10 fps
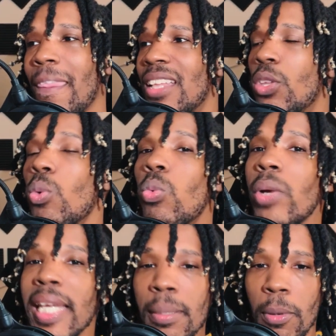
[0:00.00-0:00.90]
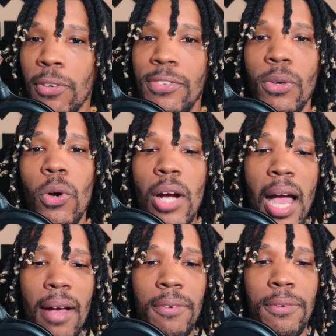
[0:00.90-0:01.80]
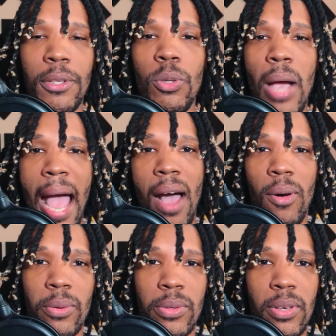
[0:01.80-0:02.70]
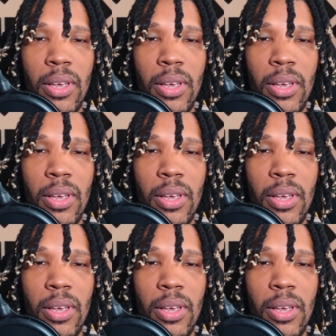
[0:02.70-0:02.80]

The week before I flew out,